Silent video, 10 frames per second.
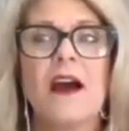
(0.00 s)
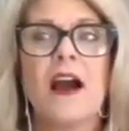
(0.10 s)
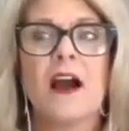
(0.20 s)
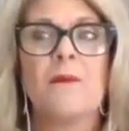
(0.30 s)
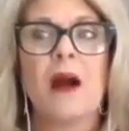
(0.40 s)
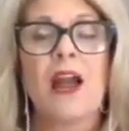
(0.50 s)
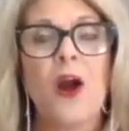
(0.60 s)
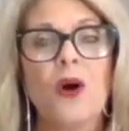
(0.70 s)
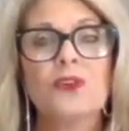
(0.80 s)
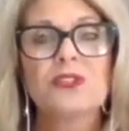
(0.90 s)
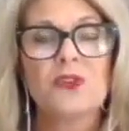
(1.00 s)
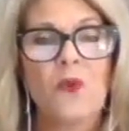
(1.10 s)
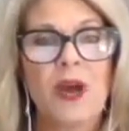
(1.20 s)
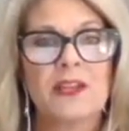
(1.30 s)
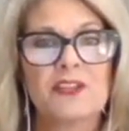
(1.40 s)
I also
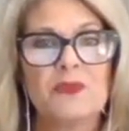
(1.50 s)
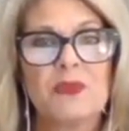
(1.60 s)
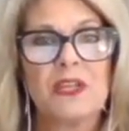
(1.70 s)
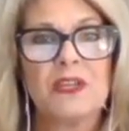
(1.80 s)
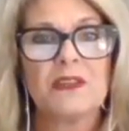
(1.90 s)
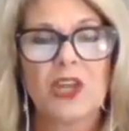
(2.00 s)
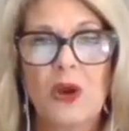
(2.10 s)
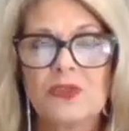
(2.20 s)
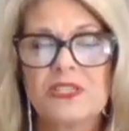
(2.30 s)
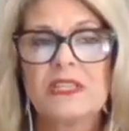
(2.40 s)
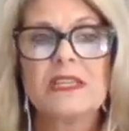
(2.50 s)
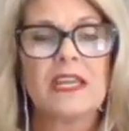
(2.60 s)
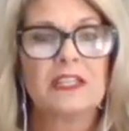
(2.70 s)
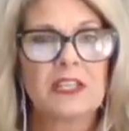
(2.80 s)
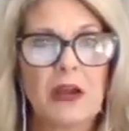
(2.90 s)
want it to be cozy
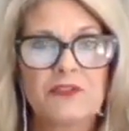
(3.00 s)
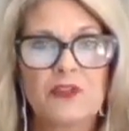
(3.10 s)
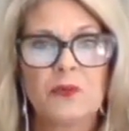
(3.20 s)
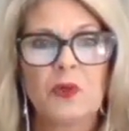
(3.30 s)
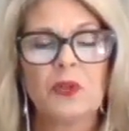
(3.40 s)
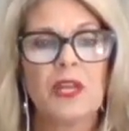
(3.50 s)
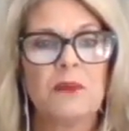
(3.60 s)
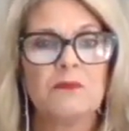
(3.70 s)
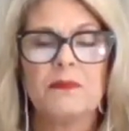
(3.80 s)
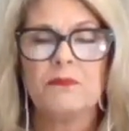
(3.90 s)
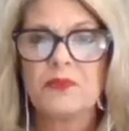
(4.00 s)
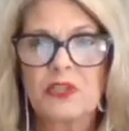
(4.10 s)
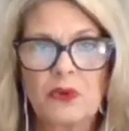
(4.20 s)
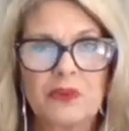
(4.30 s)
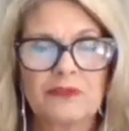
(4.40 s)
and comfortable and
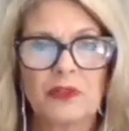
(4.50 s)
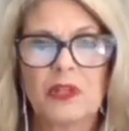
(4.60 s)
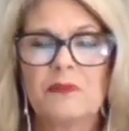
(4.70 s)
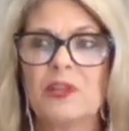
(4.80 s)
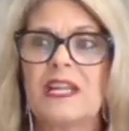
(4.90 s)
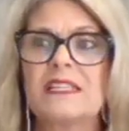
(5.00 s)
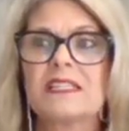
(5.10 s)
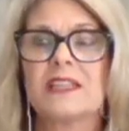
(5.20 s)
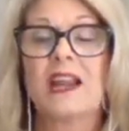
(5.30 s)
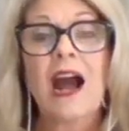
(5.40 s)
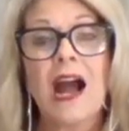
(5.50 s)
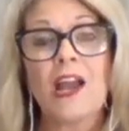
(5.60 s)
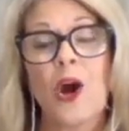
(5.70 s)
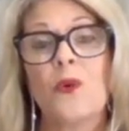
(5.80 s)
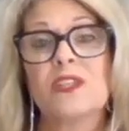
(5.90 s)
beautiful, a place that
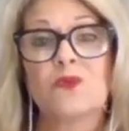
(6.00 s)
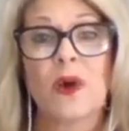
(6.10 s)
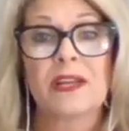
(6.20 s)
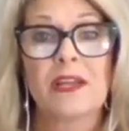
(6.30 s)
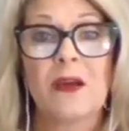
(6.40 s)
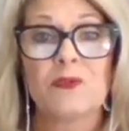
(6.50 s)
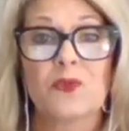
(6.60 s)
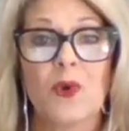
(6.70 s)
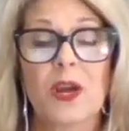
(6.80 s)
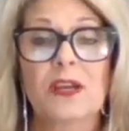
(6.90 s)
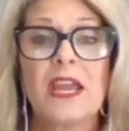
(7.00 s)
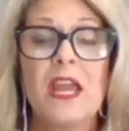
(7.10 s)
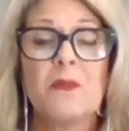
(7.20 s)
I always want to come to work.